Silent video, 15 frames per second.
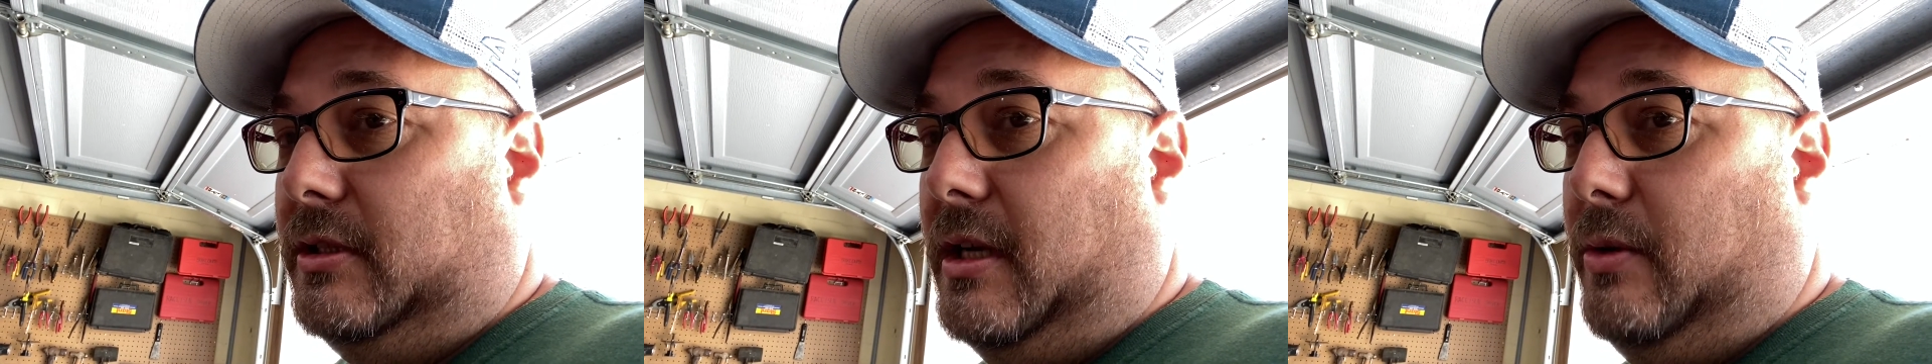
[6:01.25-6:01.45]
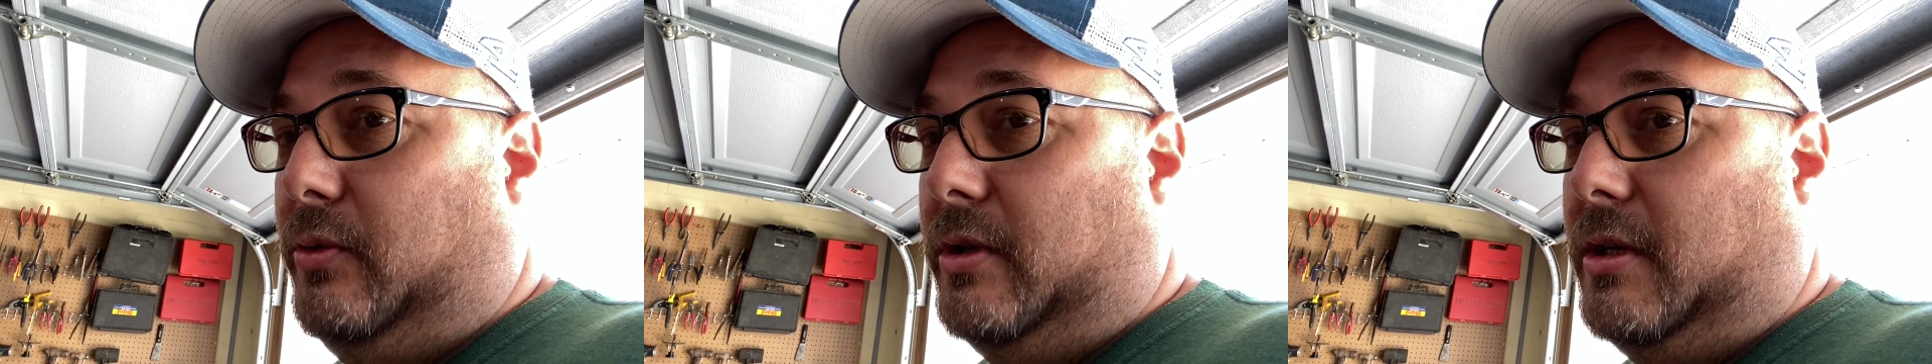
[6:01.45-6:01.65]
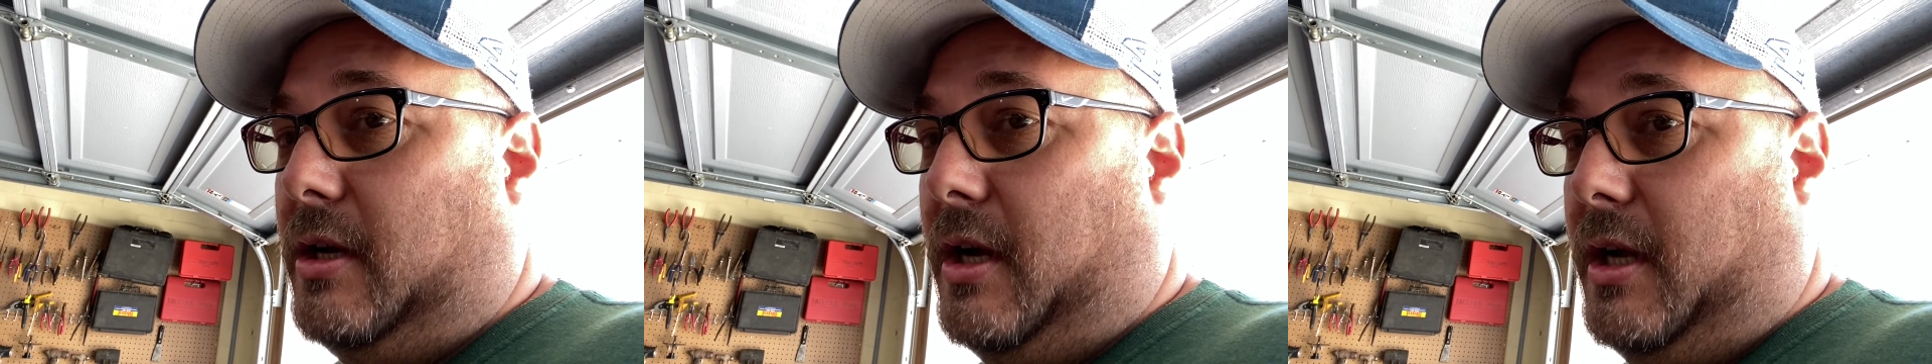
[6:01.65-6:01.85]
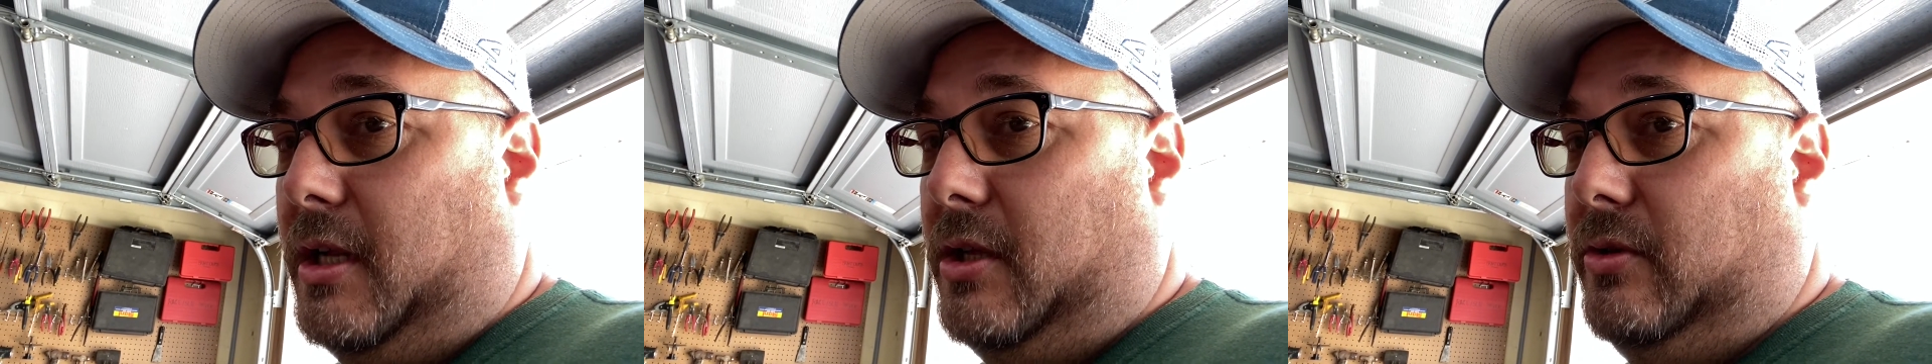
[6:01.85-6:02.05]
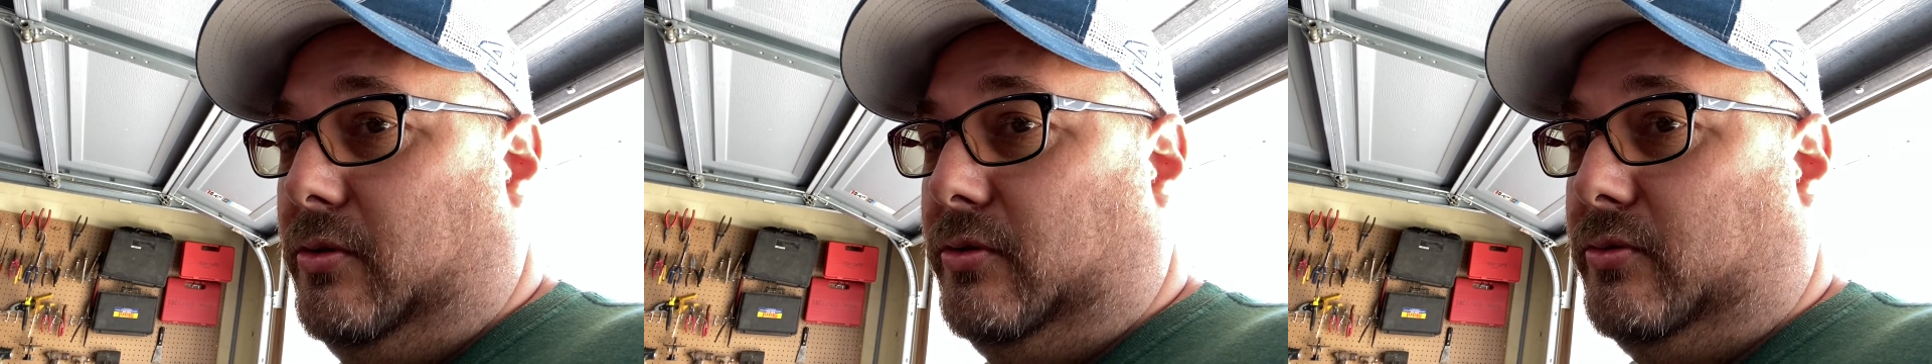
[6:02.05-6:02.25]
I would not
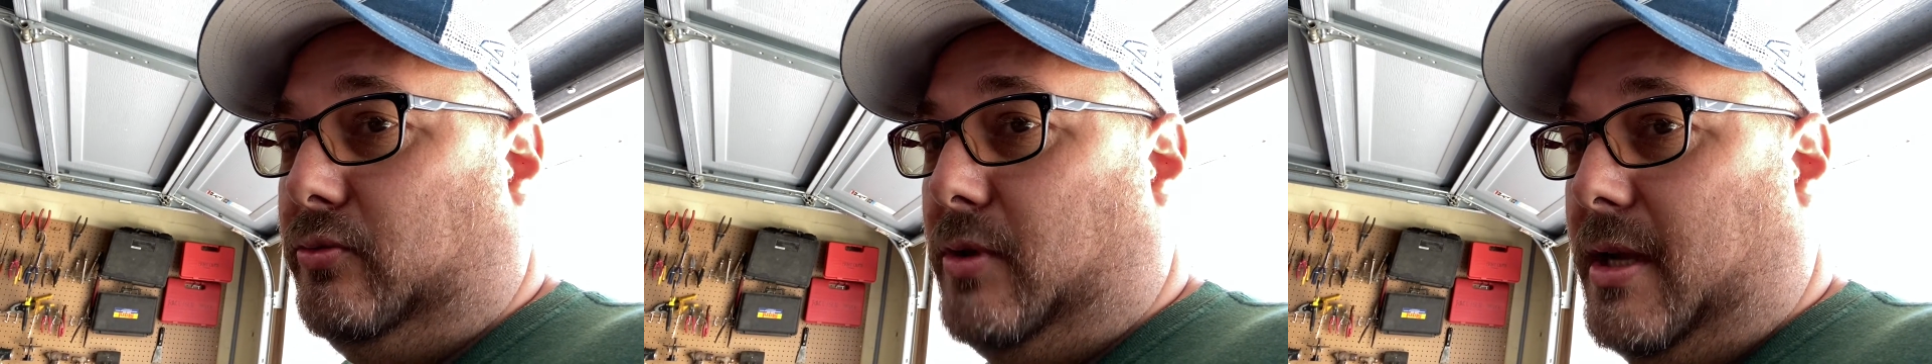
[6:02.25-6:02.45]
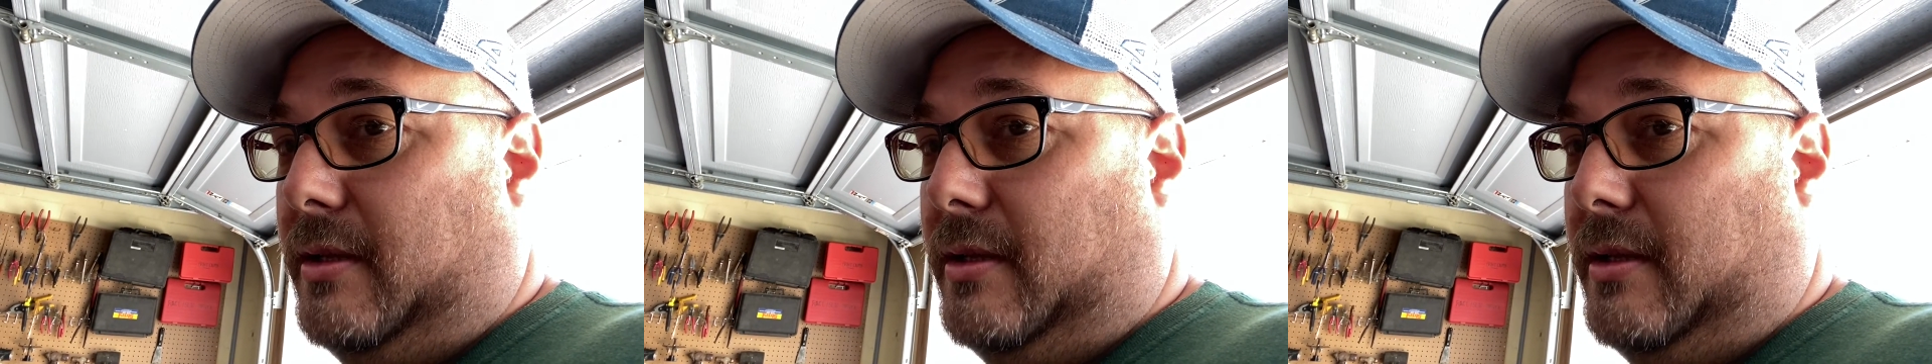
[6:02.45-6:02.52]
use red